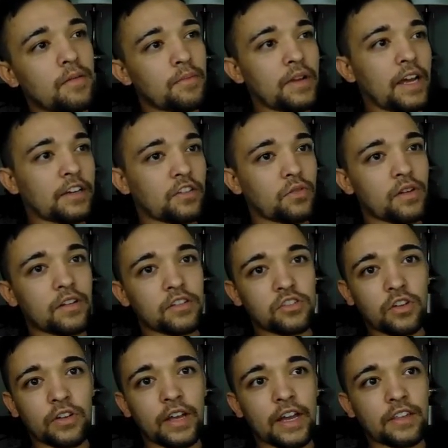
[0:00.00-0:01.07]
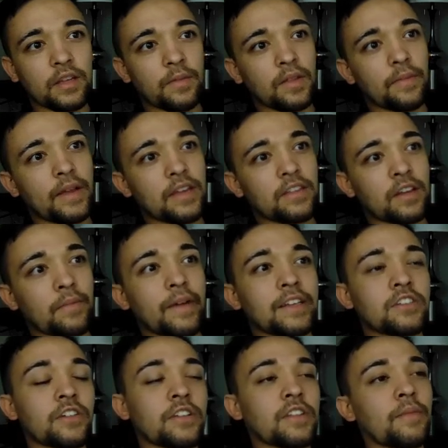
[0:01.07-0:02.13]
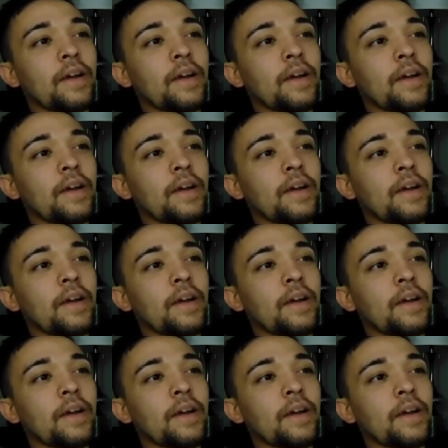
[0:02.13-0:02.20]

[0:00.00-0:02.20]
But yeah, I just wanted to show you guys some of the basic metrics.